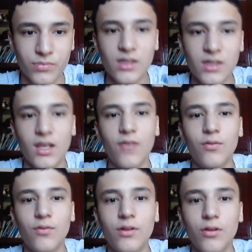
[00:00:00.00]
carefully
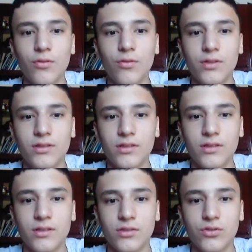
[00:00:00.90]
lower it
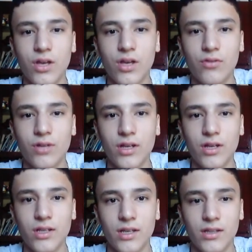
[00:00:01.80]
into Eureka
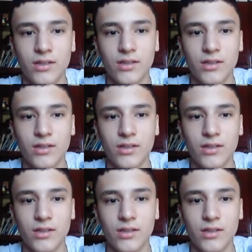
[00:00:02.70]
can.